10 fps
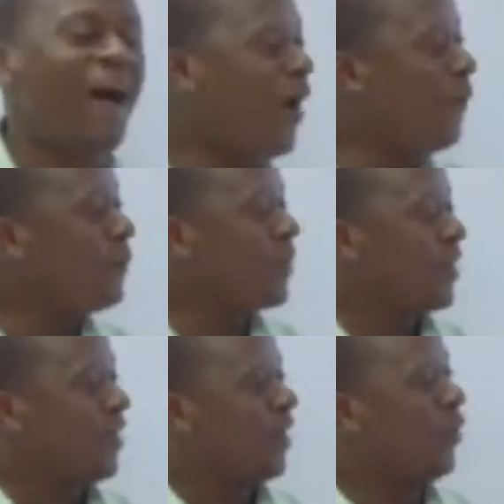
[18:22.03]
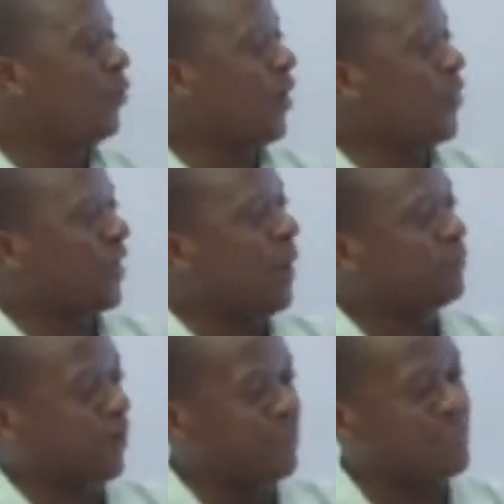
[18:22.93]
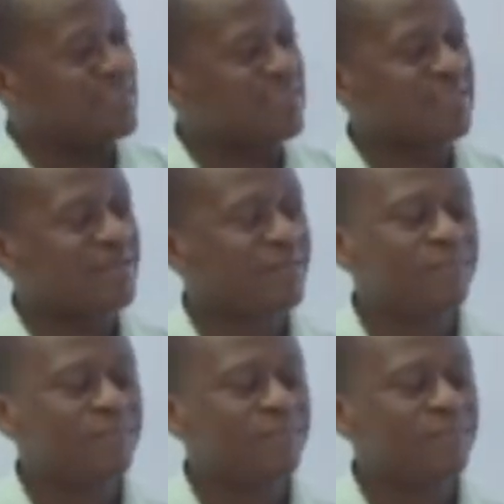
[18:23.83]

Now, look at the capital letters